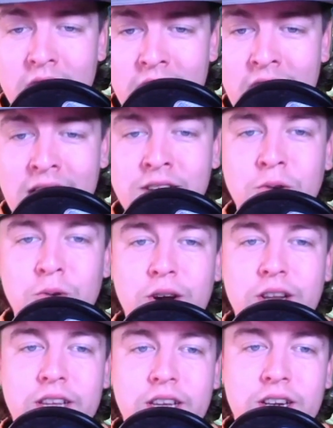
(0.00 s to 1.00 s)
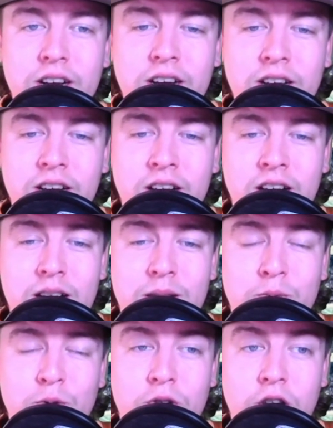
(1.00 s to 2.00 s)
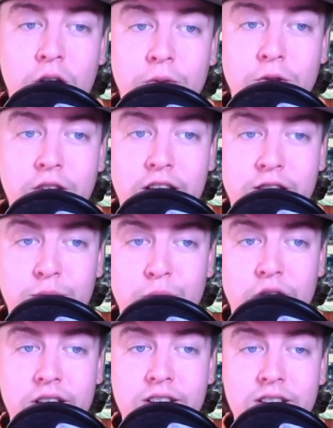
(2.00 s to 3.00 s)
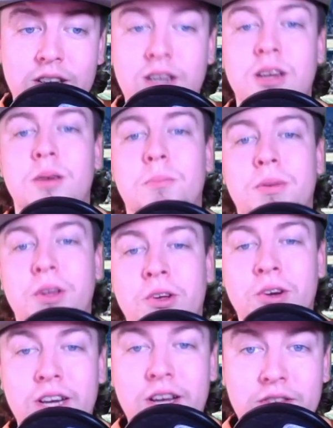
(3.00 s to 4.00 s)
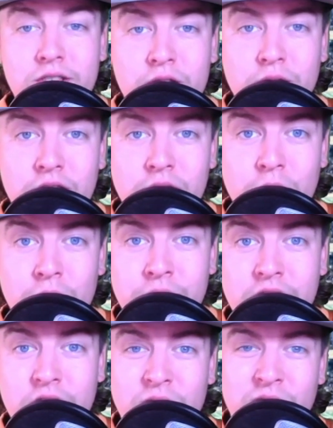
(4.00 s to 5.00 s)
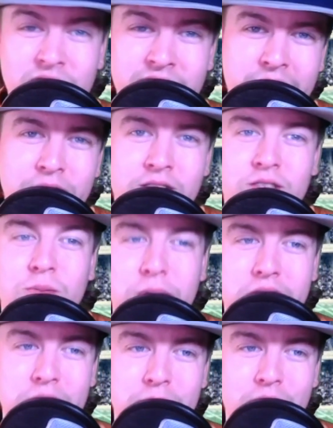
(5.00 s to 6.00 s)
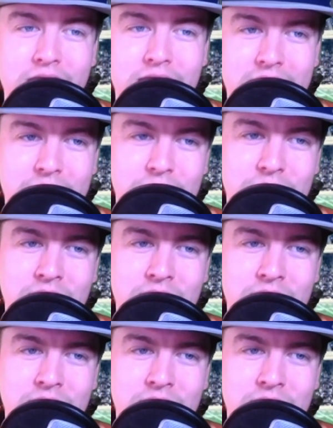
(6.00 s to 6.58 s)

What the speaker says: I know who I think will cover that spread, but you're going to have to tune into our video later this week to find out.